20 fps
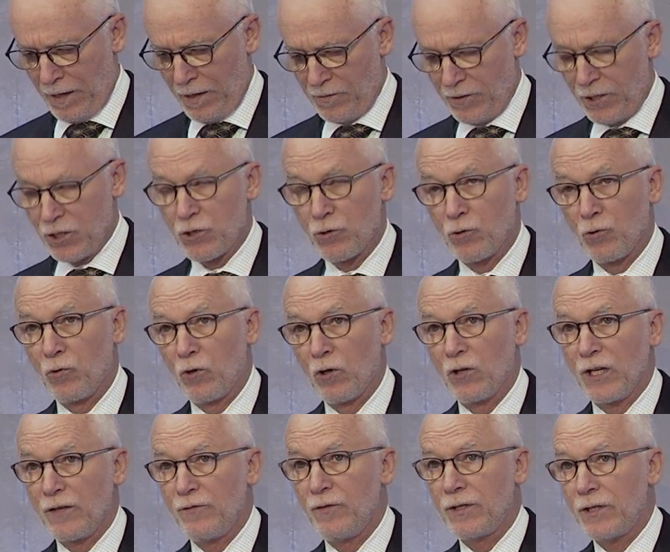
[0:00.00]
These are all
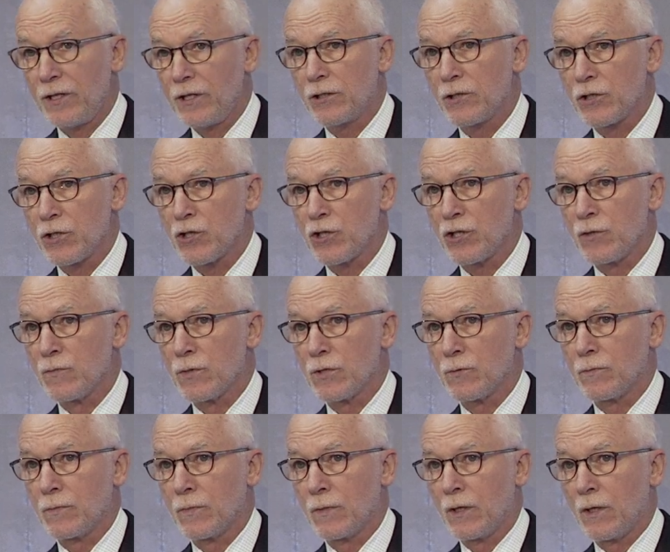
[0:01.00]
living ecosystems.
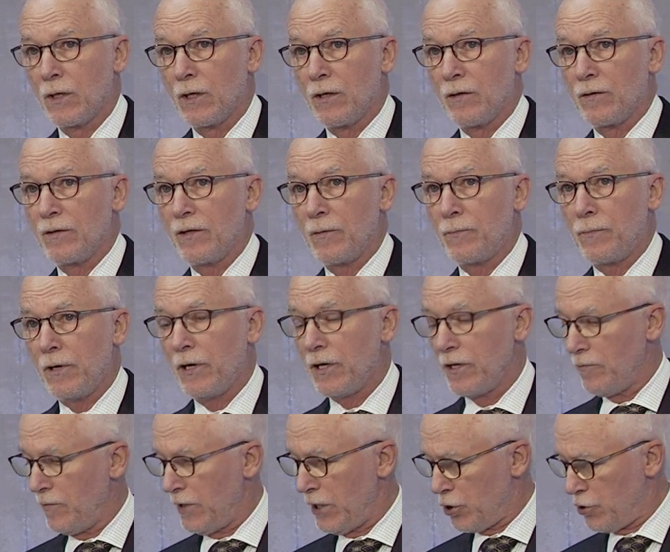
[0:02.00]
They're part
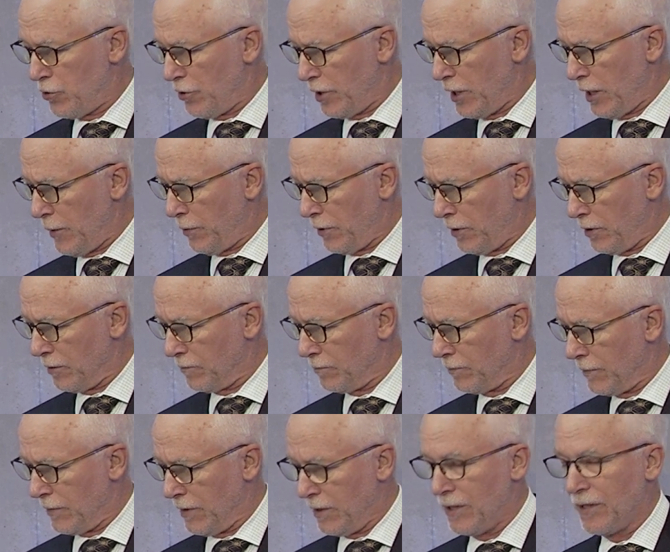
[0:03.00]
of natural capital,
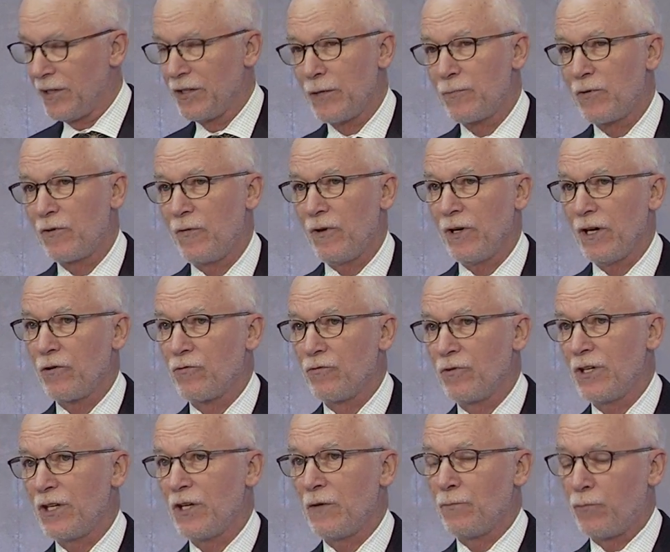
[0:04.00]
and they provide
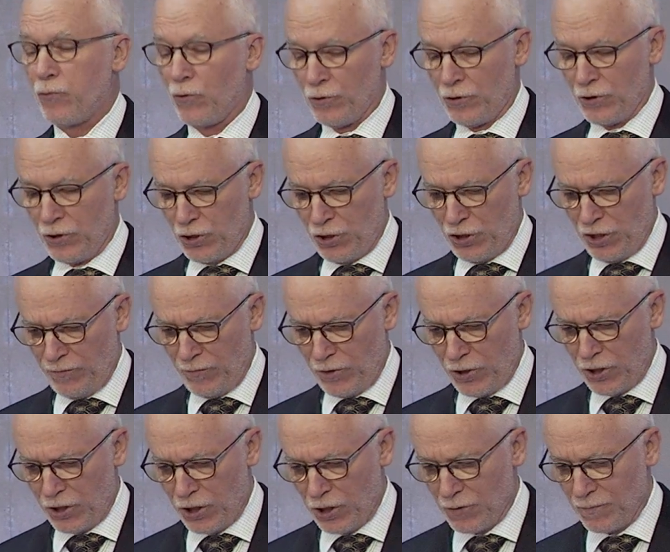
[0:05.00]
really important
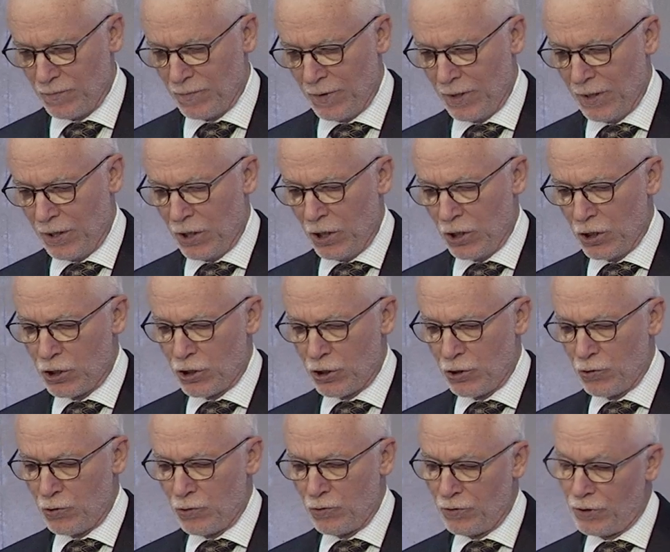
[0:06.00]
services
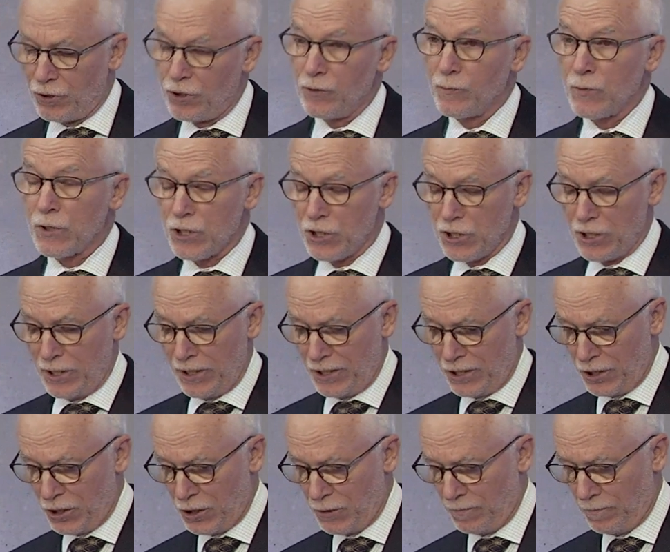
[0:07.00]
to human
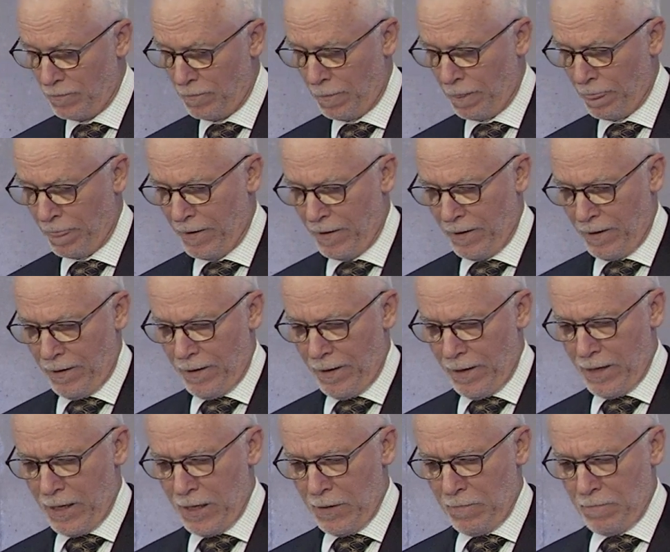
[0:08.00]
societies.
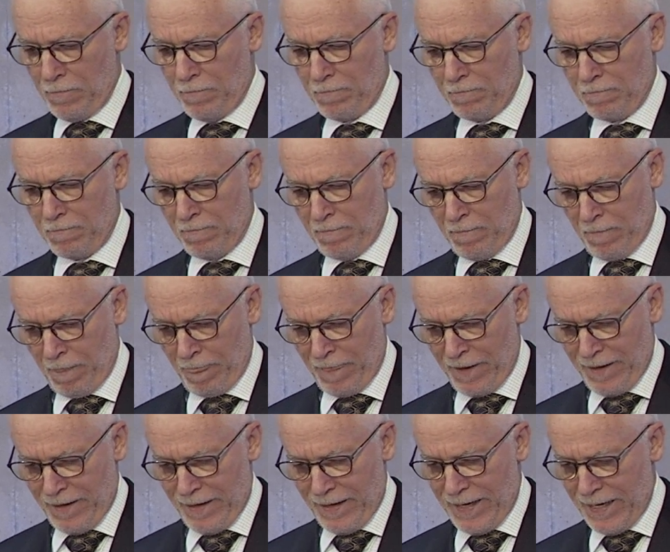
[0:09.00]

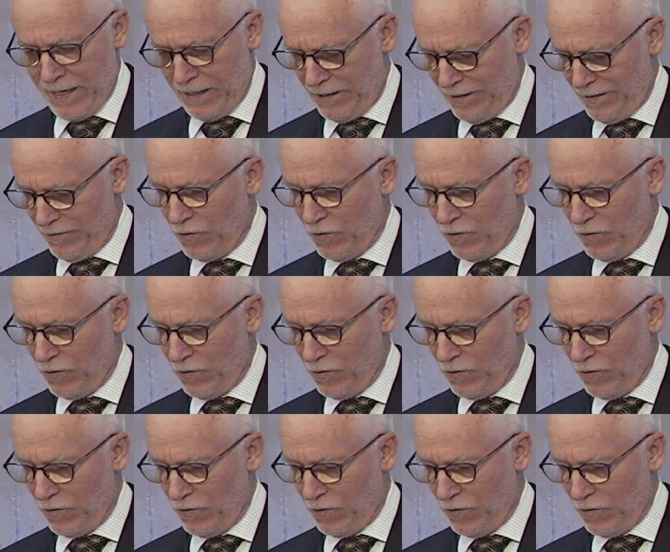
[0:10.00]
And